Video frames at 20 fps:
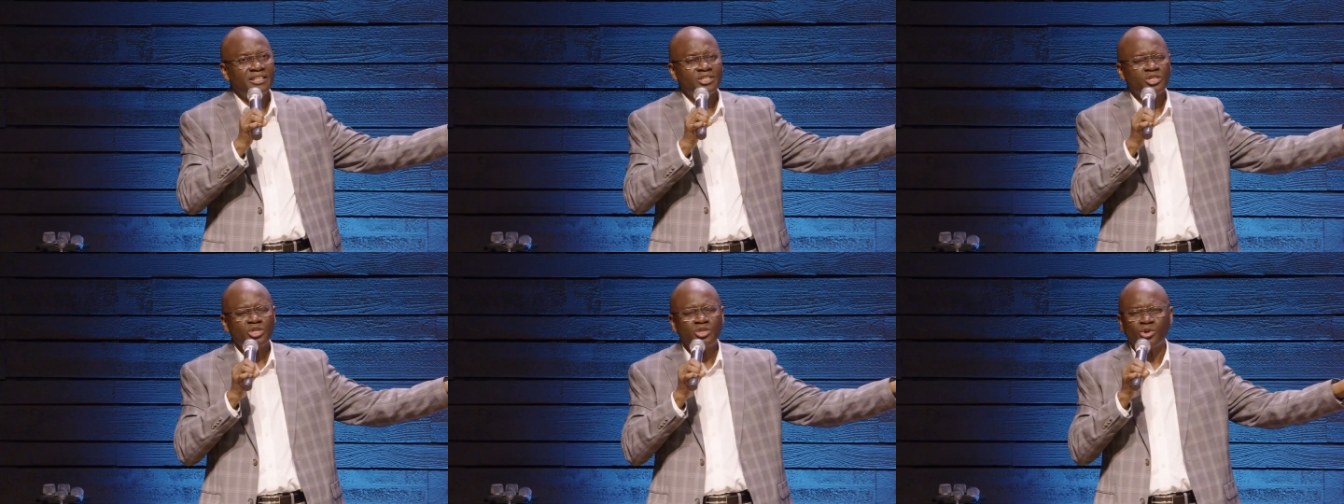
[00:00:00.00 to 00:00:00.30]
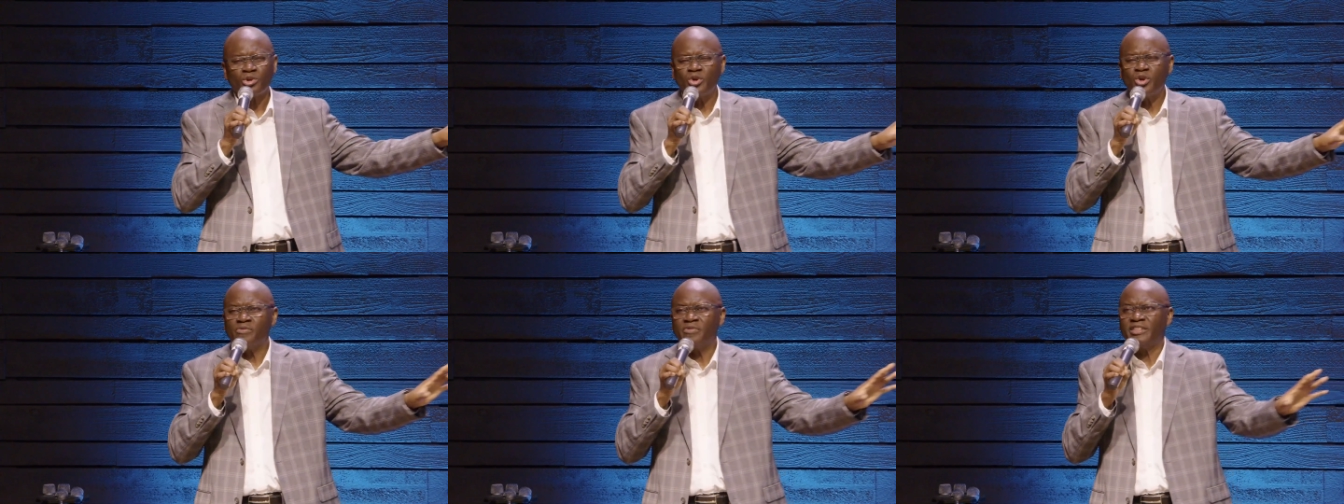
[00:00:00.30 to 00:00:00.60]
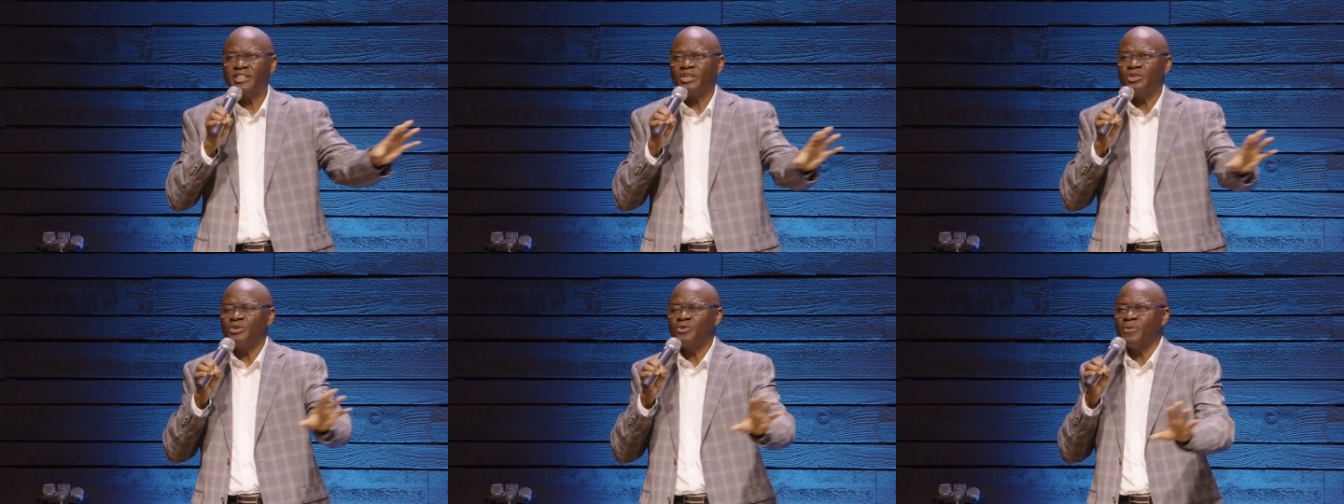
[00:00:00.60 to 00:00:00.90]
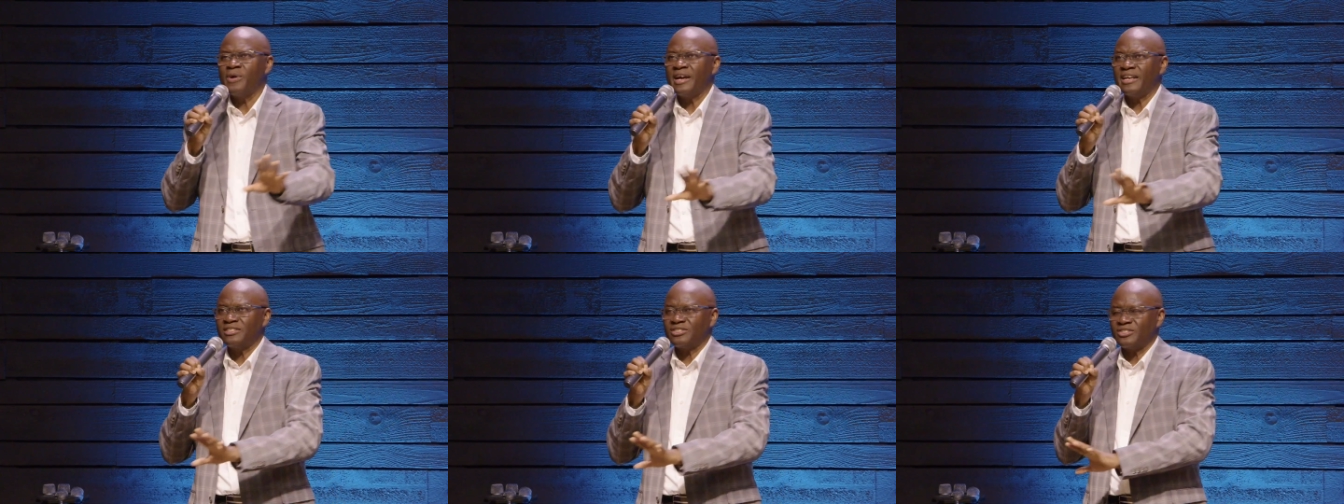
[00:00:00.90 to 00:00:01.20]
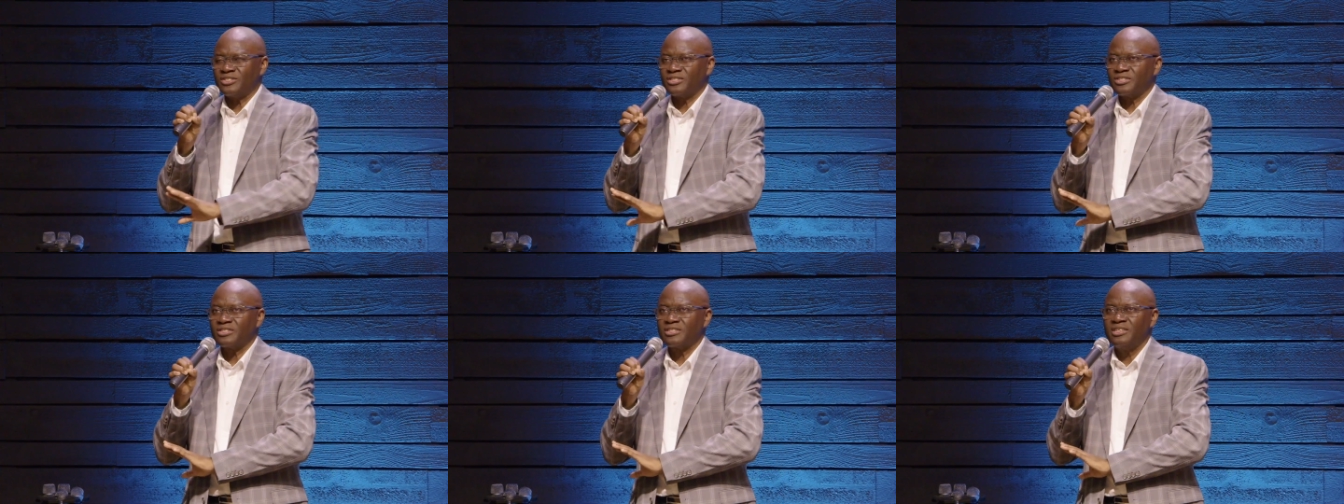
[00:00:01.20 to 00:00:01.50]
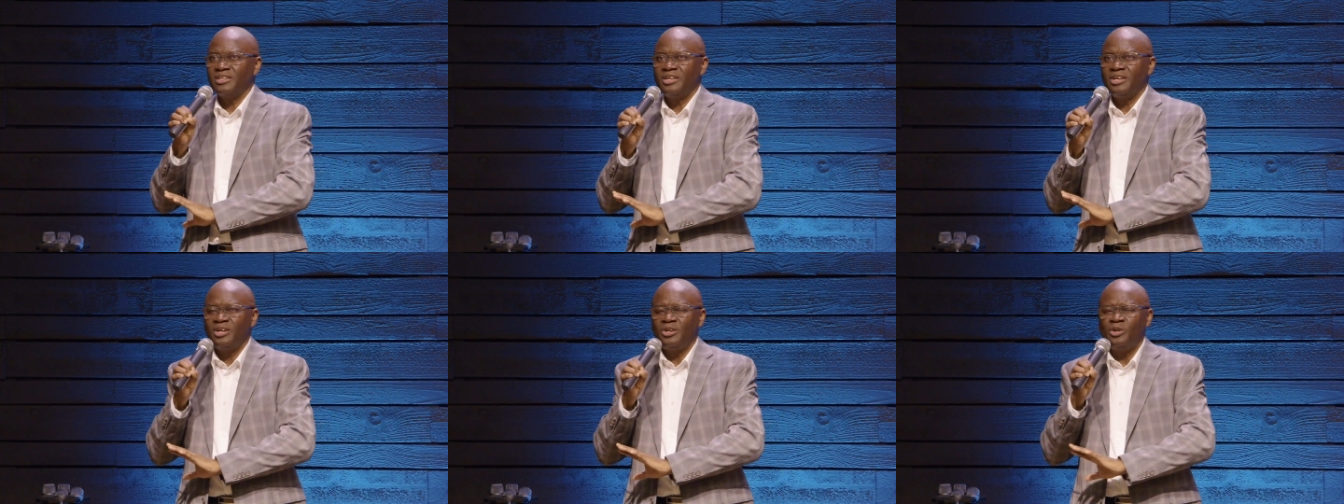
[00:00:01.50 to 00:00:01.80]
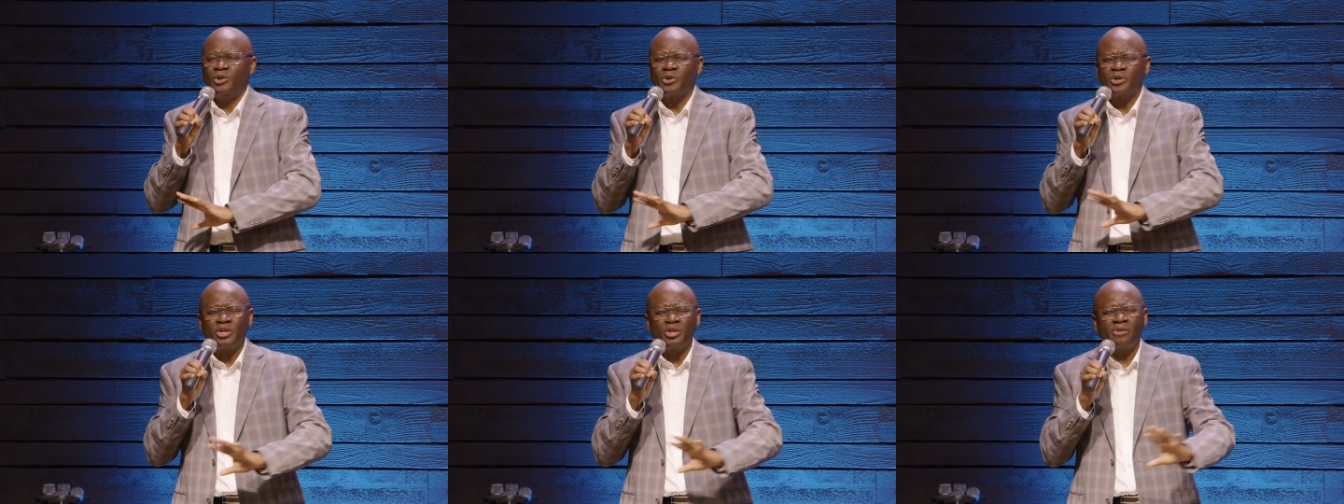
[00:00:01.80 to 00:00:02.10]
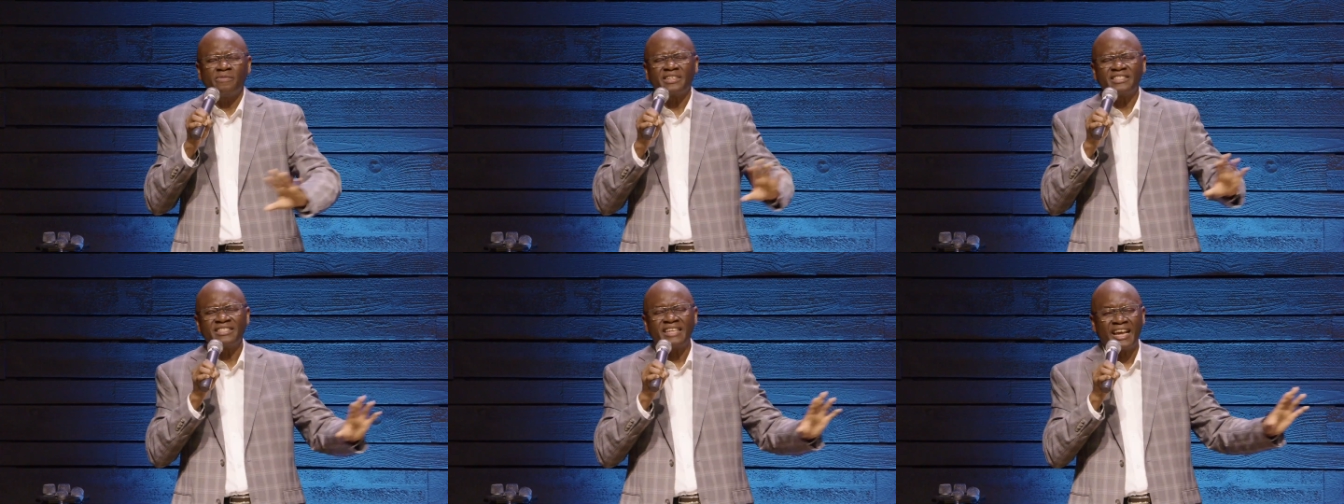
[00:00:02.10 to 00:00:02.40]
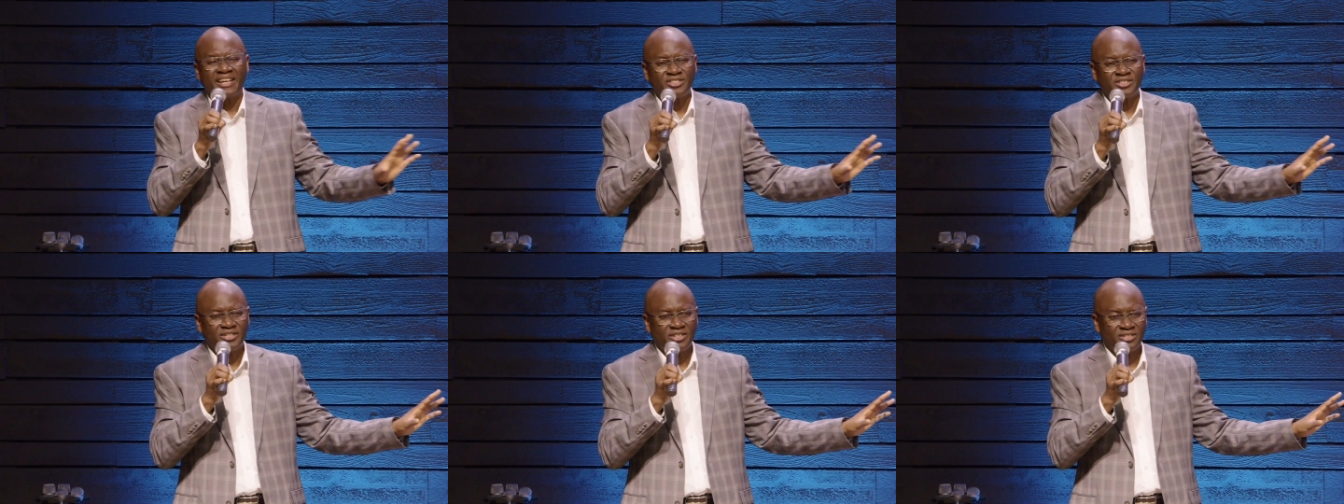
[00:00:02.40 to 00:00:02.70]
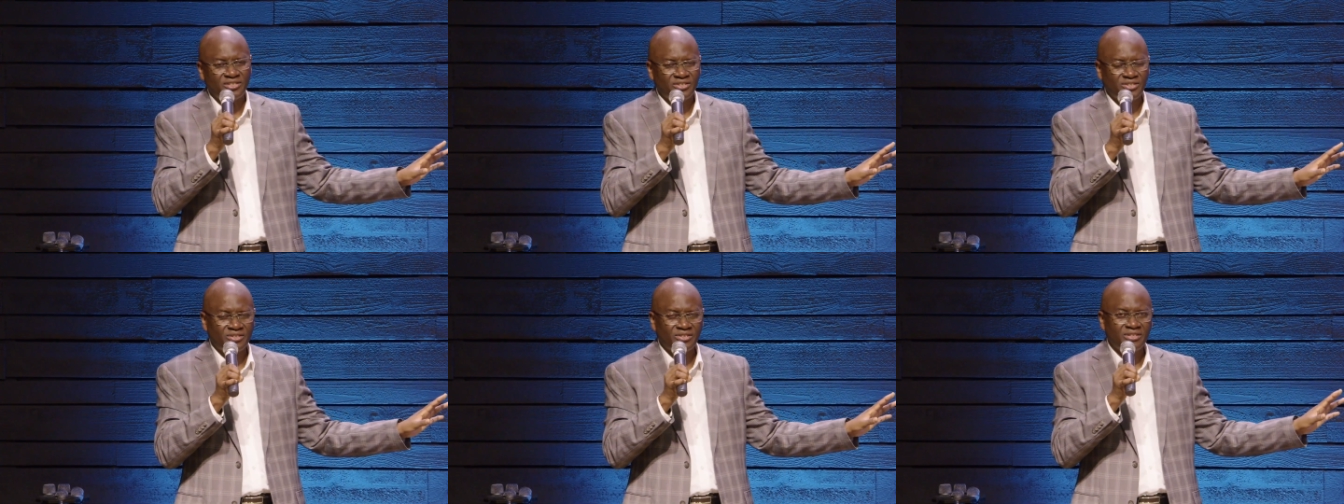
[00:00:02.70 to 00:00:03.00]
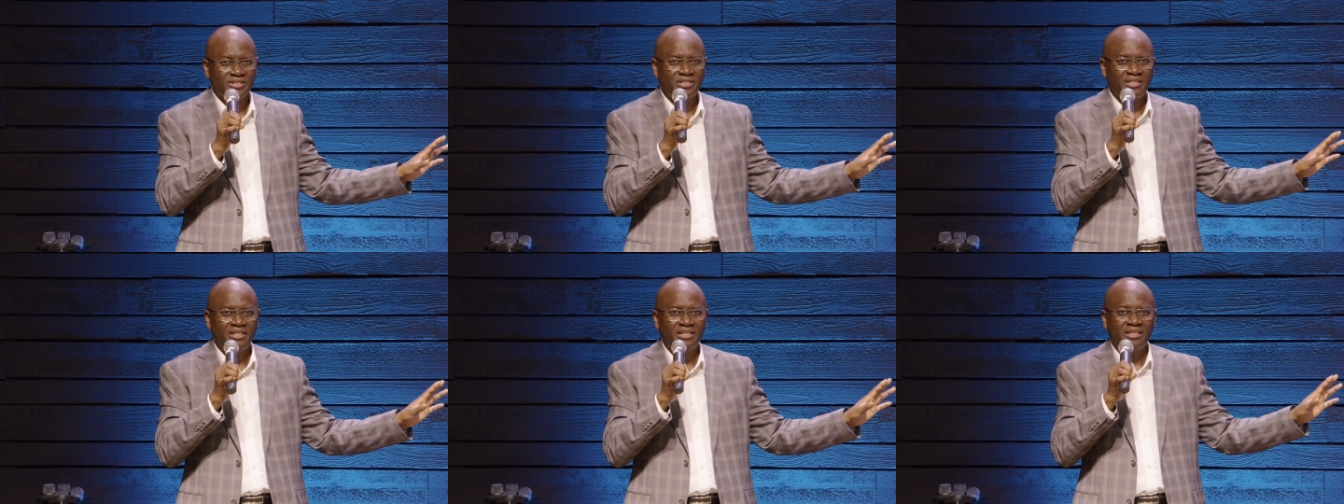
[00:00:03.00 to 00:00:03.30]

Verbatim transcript: he's looking over the US, looking over Texas,